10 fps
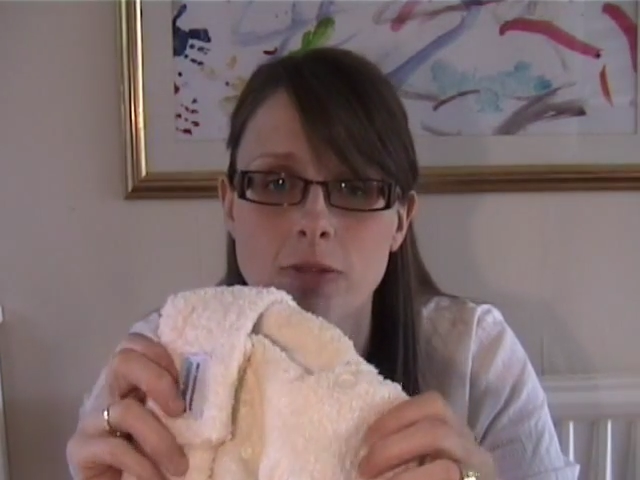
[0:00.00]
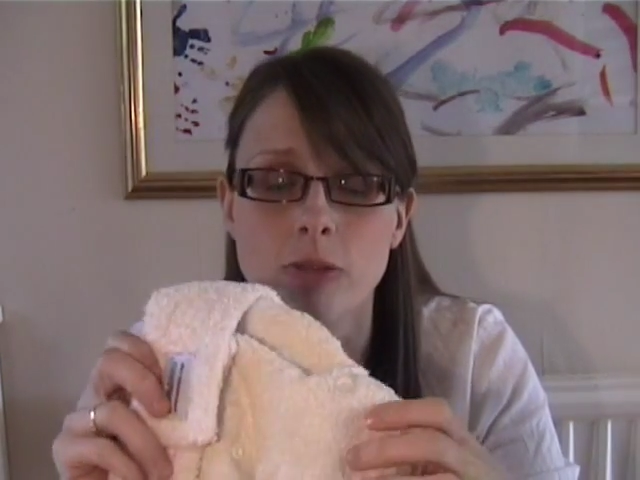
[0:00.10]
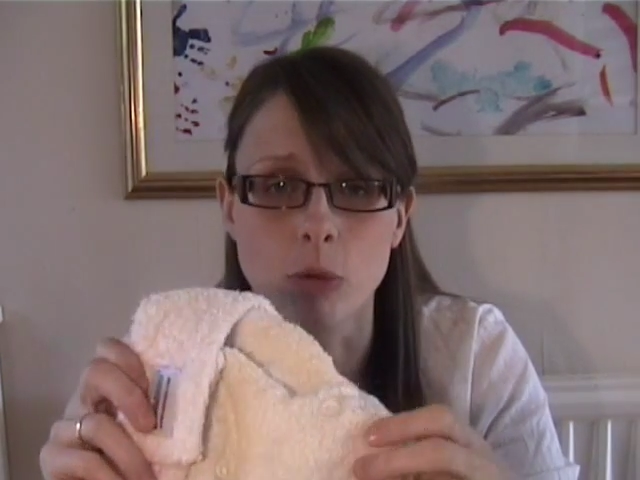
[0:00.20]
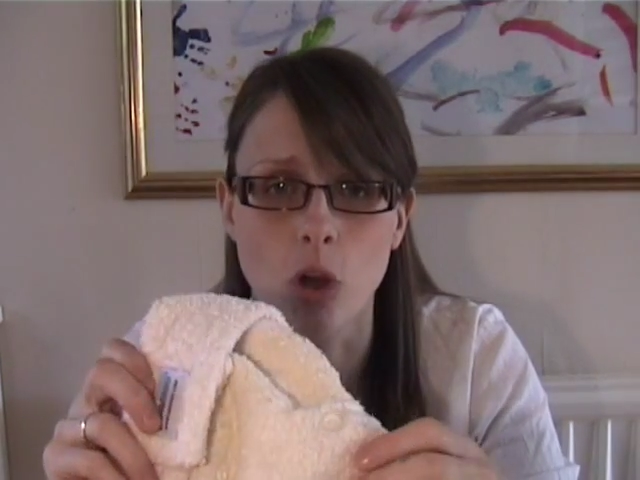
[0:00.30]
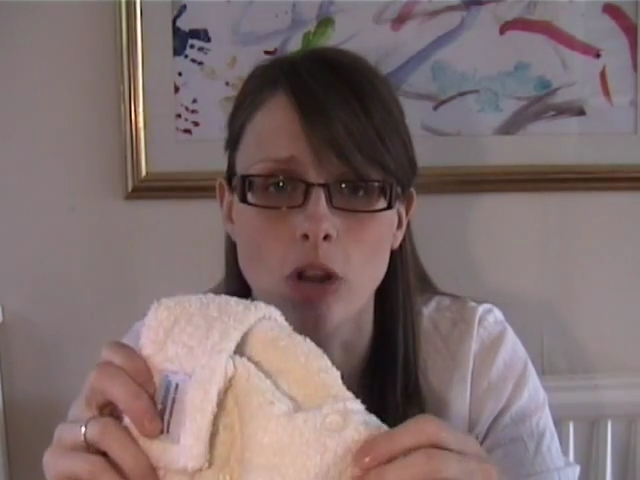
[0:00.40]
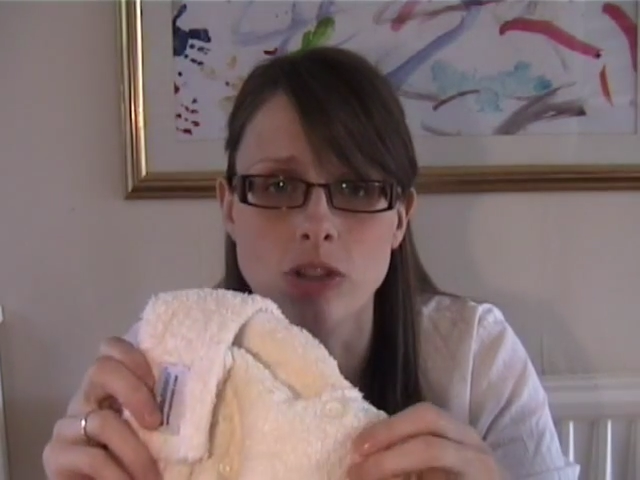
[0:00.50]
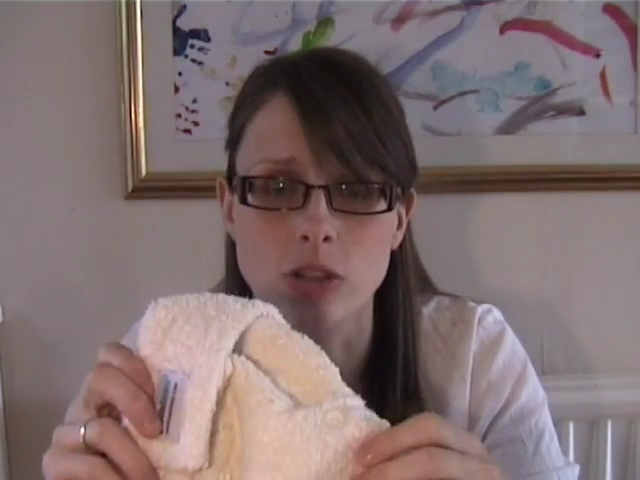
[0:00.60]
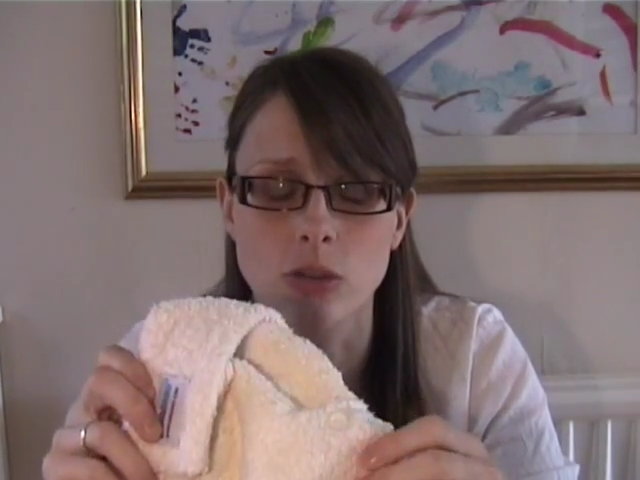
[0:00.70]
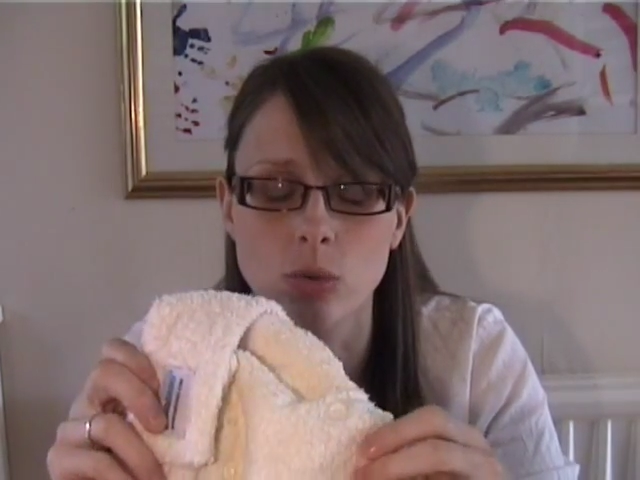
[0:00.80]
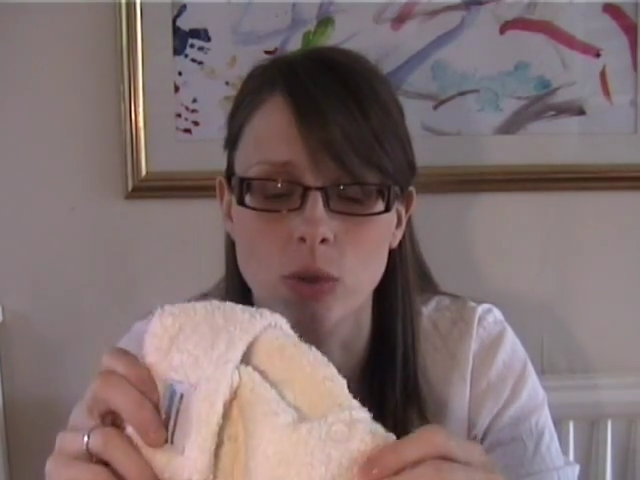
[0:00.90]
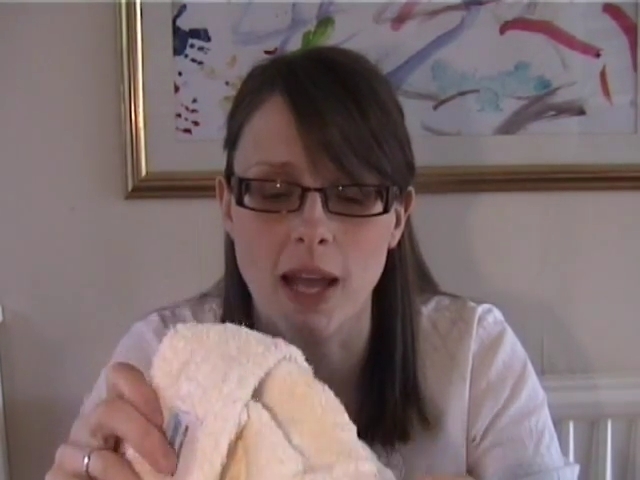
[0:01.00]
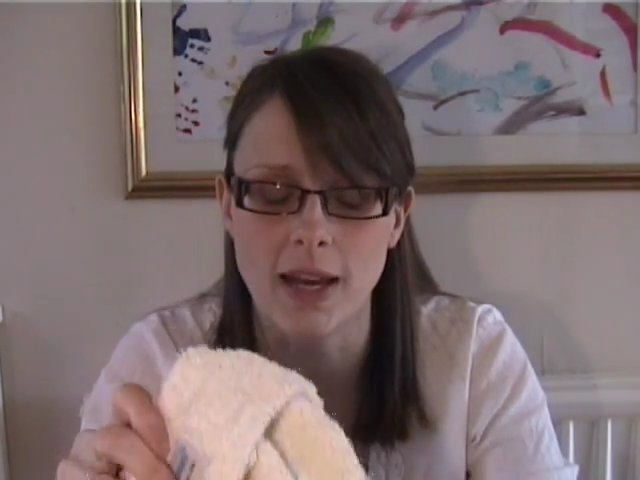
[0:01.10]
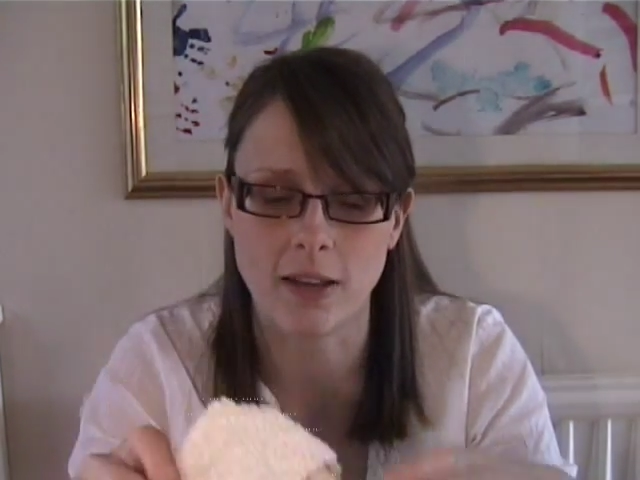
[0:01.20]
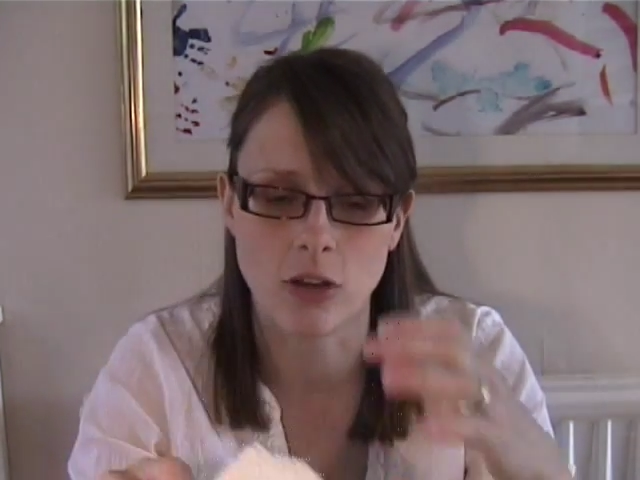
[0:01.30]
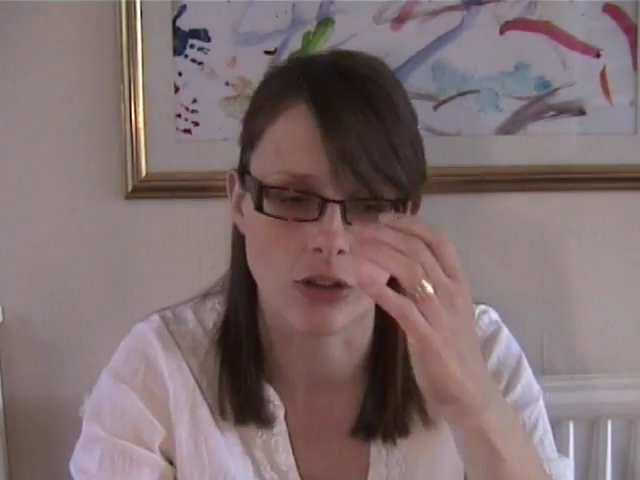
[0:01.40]
from cotton and
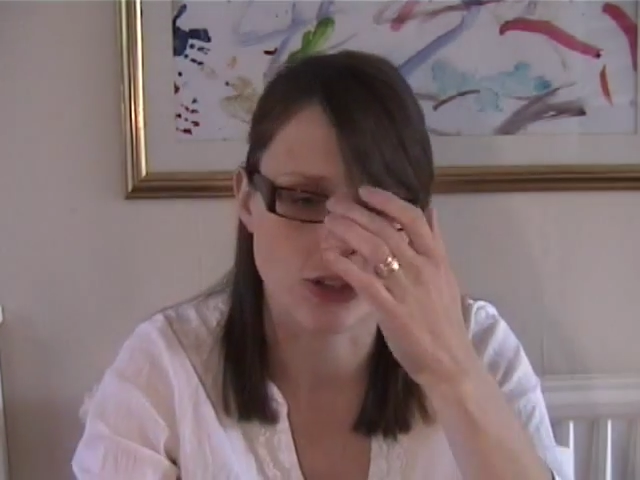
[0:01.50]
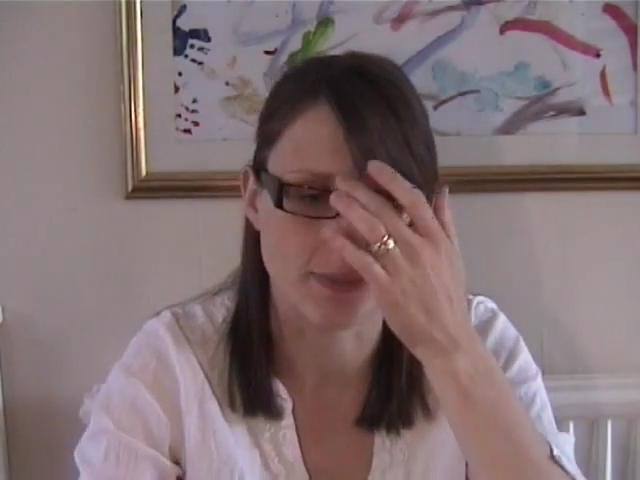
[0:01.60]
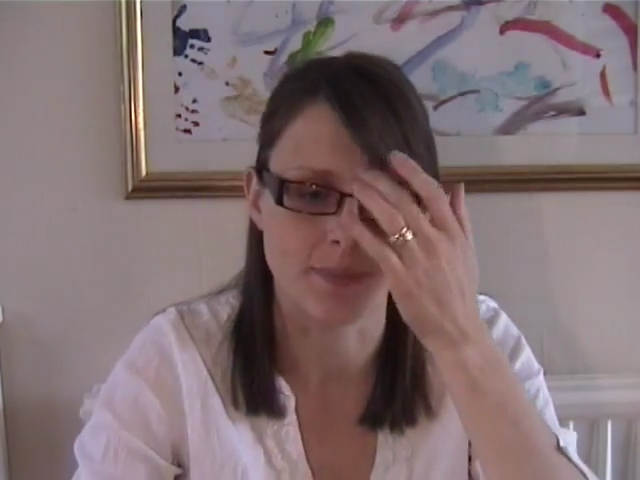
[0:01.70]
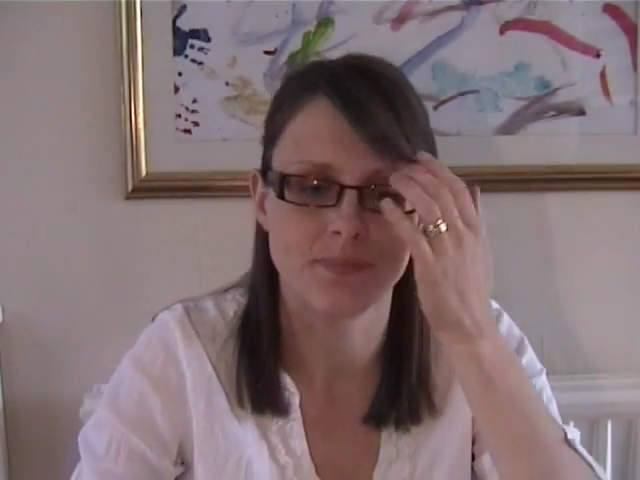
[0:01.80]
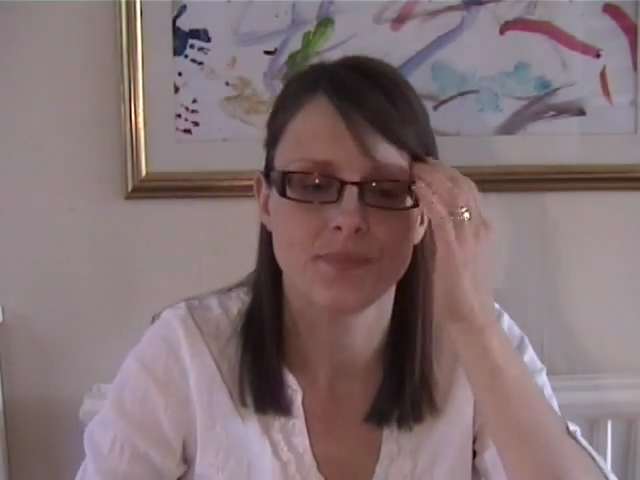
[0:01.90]
organic cotton.